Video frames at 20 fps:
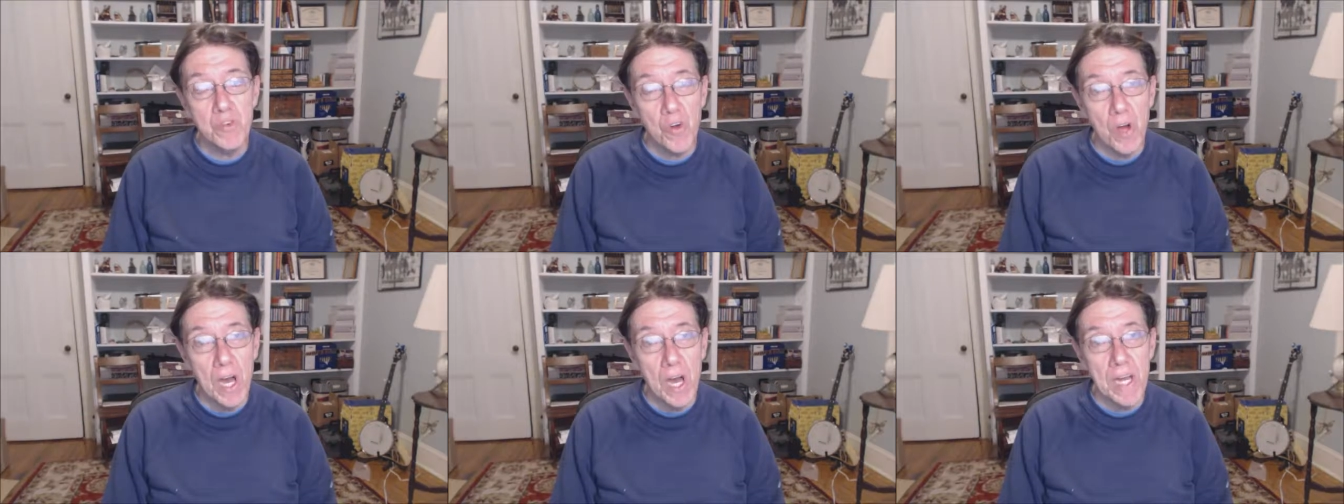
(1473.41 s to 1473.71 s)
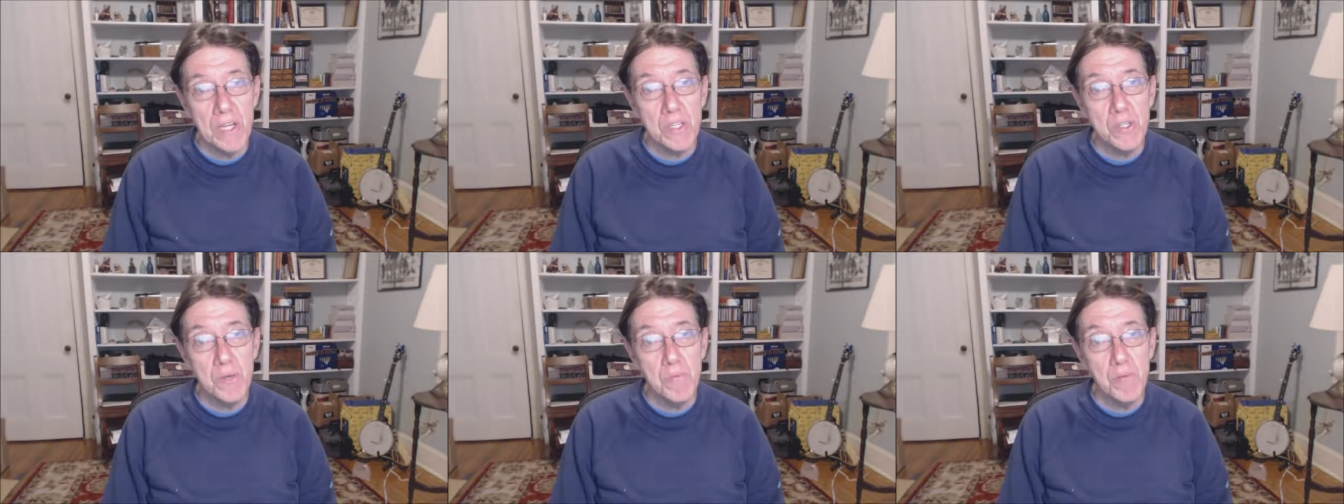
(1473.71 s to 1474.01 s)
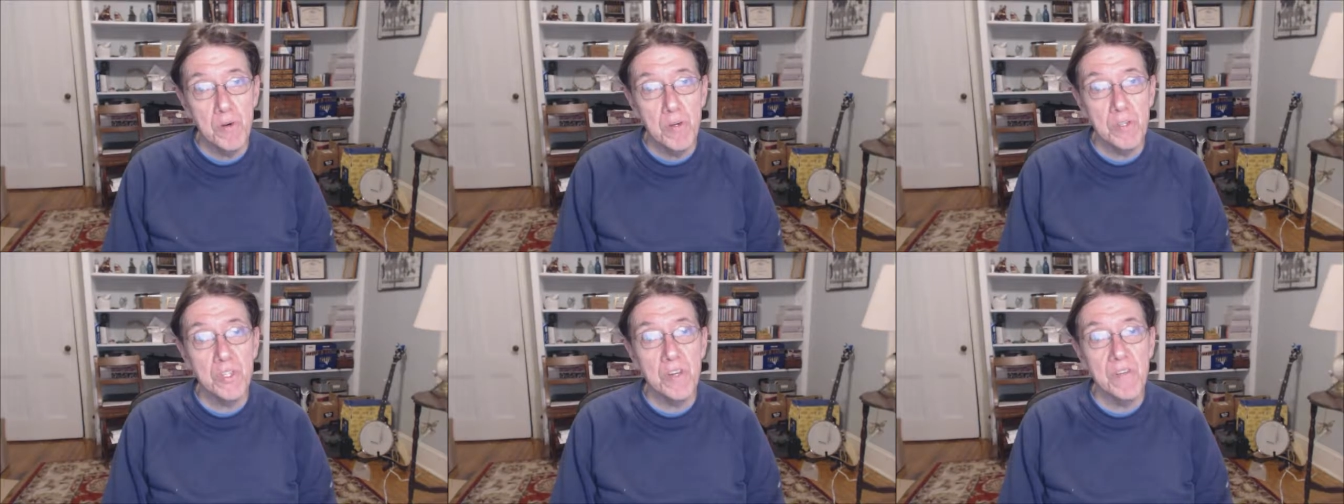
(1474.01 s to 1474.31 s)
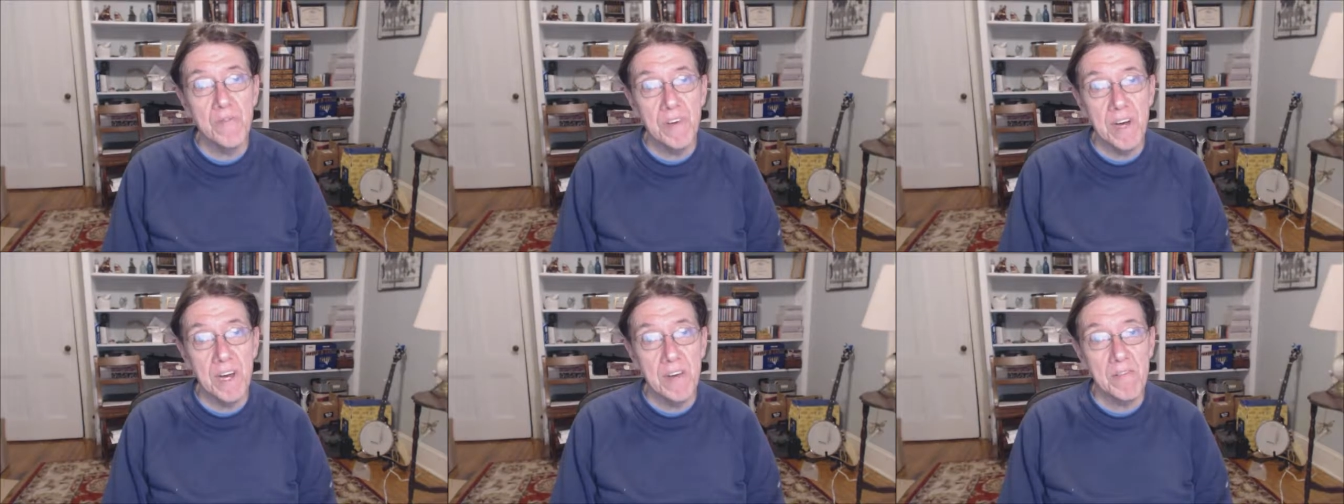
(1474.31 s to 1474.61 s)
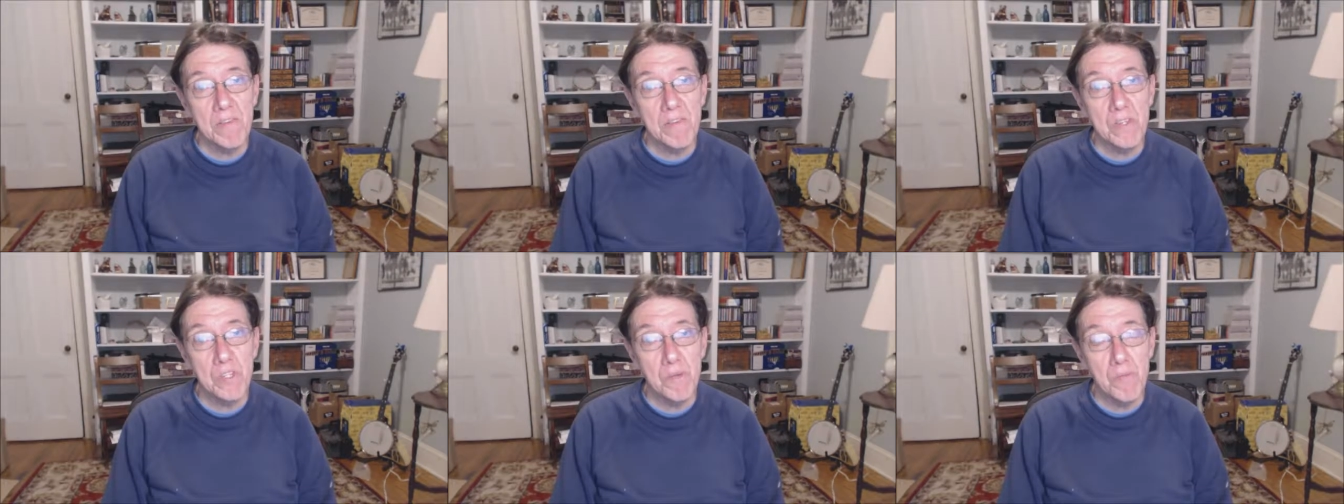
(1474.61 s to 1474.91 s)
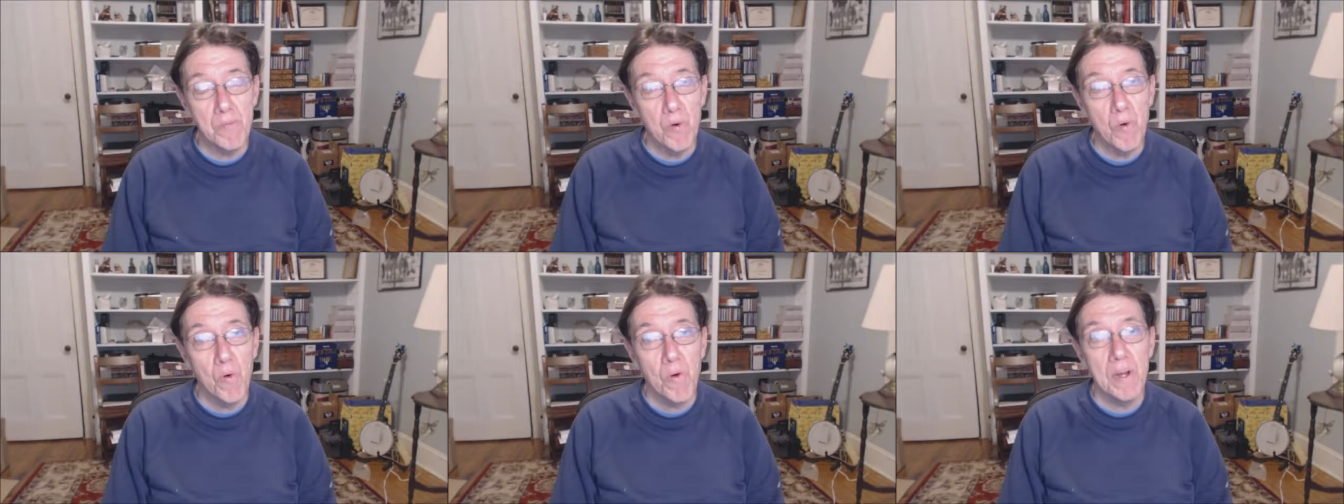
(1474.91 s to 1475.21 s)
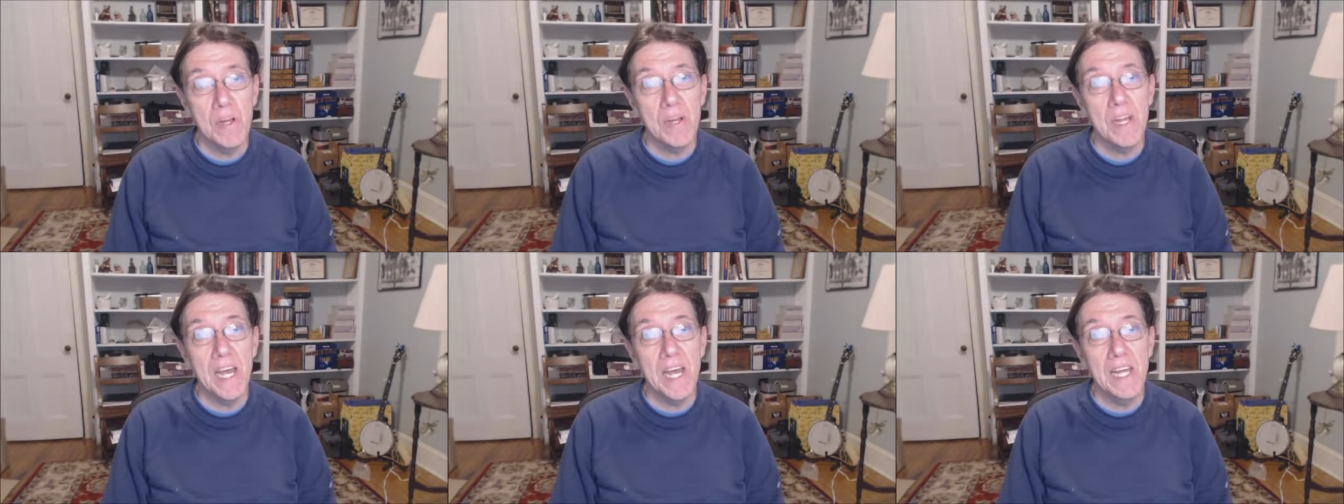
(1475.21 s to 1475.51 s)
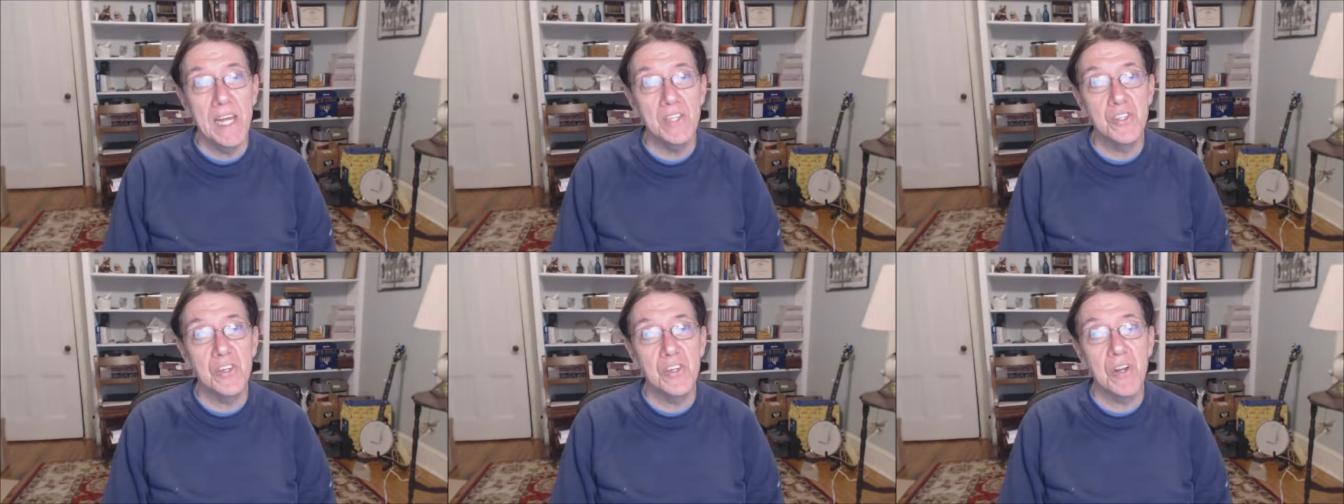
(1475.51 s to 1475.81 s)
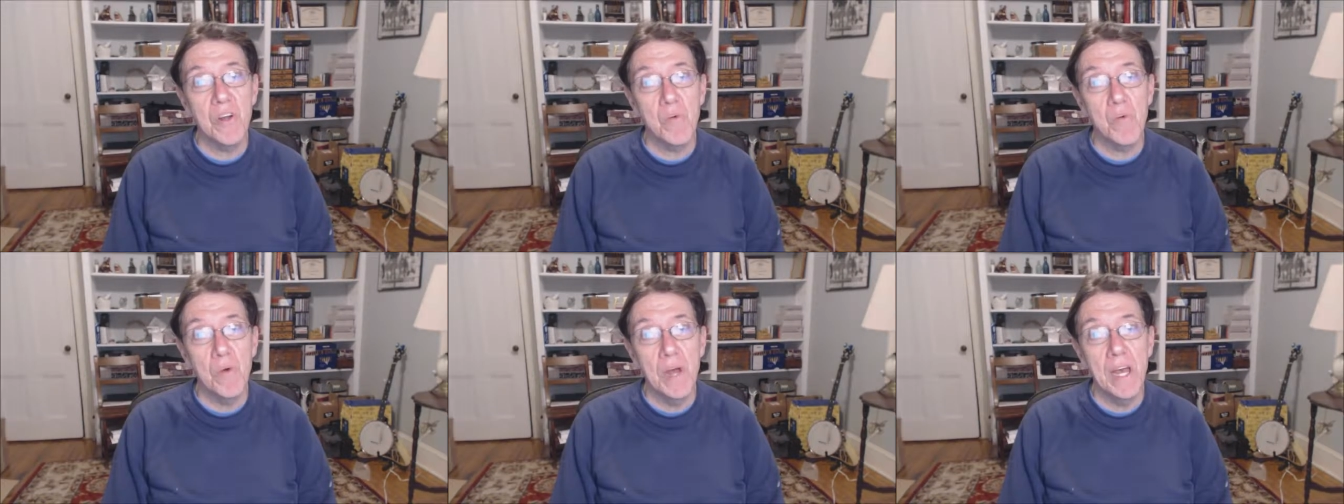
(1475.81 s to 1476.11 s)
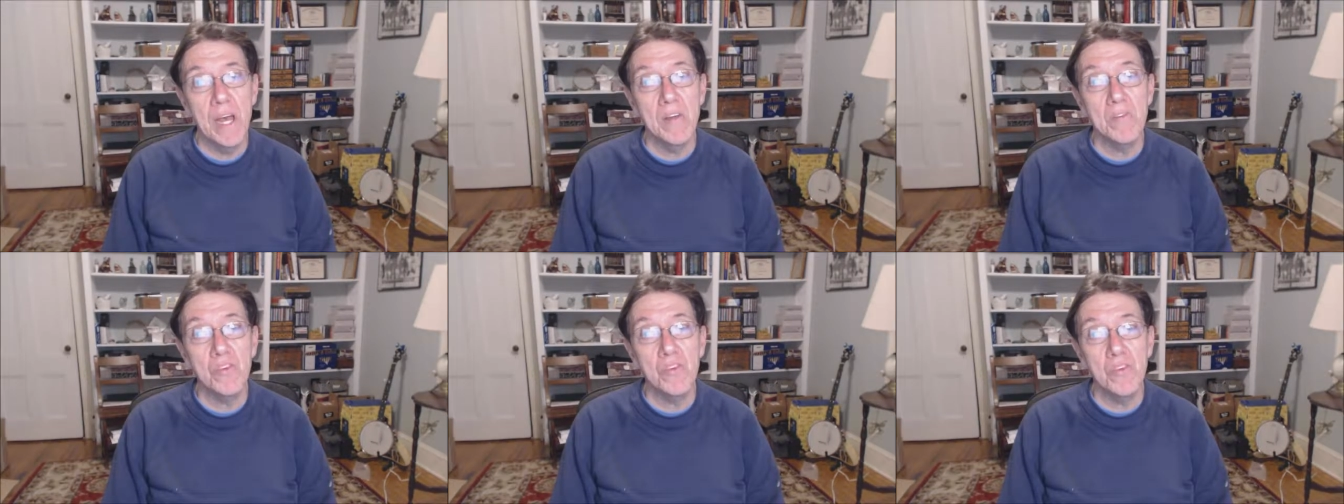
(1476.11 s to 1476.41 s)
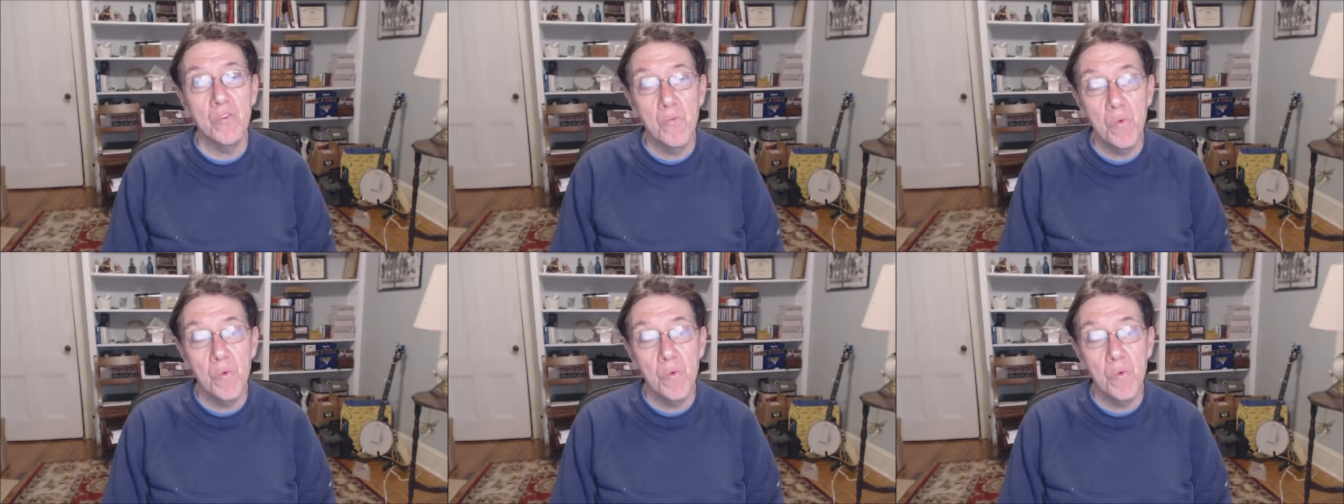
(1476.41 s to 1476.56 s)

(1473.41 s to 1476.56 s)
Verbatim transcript: try to push a Fiverr support agent around.